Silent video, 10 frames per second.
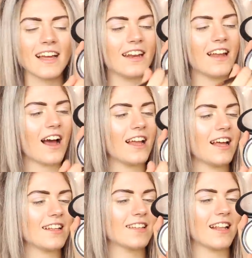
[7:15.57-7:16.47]
And
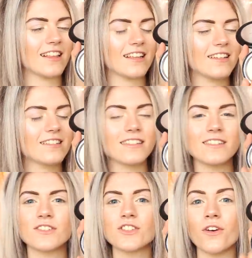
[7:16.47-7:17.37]
highlighter like this. This
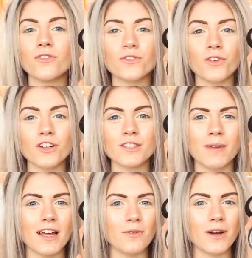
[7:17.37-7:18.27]
is Soft Frost, by the